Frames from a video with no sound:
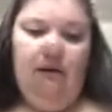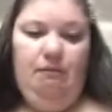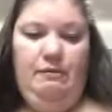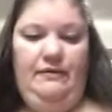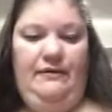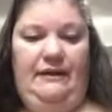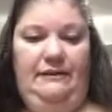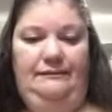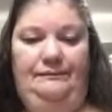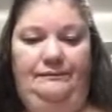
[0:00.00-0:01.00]
Perfect.
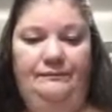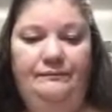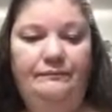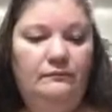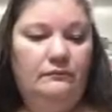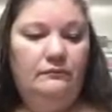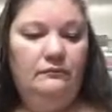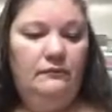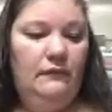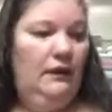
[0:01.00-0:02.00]

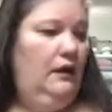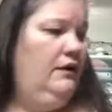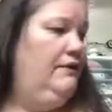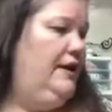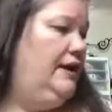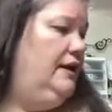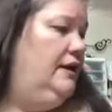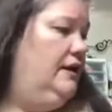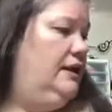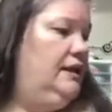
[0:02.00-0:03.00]
All right.
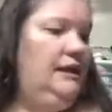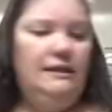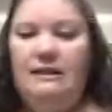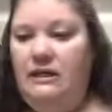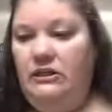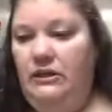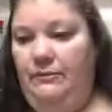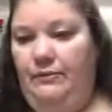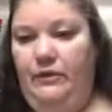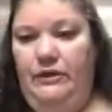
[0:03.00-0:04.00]
Let's actually
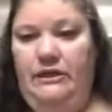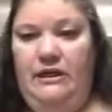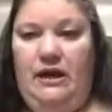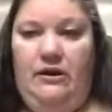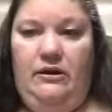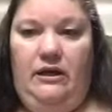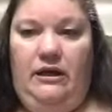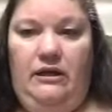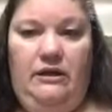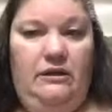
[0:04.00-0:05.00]
put down
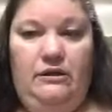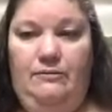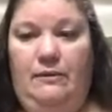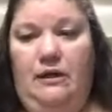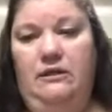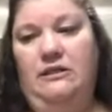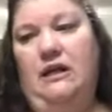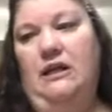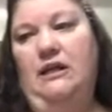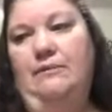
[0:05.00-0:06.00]
a small
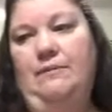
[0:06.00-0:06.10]
dollop